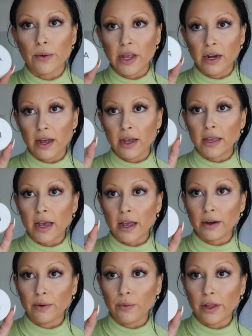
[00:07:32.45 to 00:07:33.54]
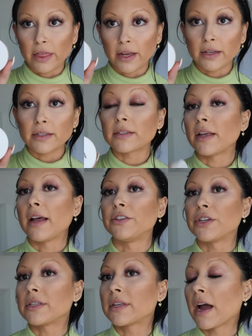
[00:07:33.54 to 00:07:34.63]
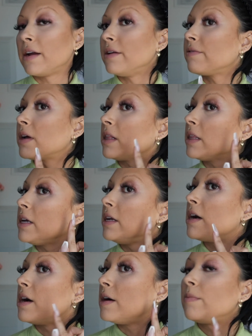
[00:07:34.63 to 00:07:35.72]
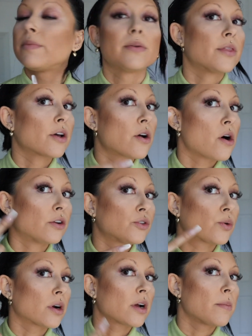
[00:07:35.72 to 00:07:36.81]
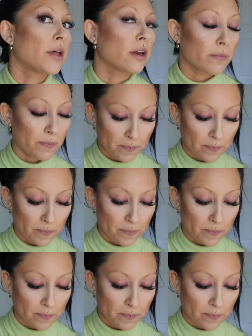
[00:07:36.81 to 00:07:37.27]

in again with this and just kind of clean up the contour a bit.